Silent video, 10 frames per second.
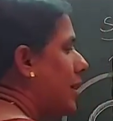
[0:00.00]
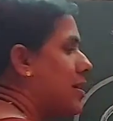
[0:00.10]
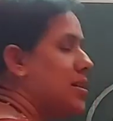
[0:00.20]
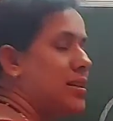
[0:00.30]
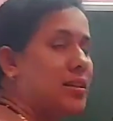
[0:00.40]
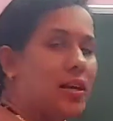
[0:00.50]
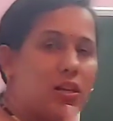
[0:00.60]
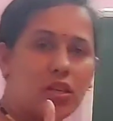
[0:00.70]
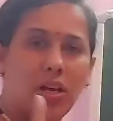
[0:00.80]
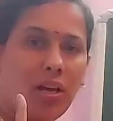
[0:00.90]
that is in
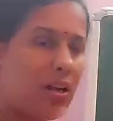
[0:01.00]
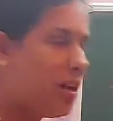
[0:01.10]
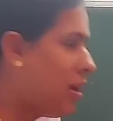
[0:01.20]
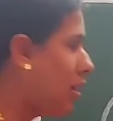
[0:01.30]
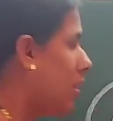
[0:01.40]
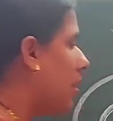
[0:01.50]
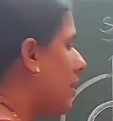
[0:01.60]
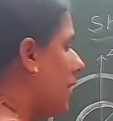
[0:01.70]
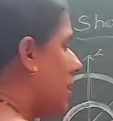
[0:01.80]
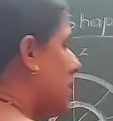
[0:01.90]
K shell,
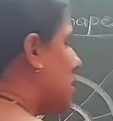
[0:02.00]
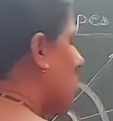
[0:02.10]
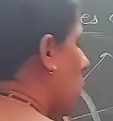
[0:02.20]
that is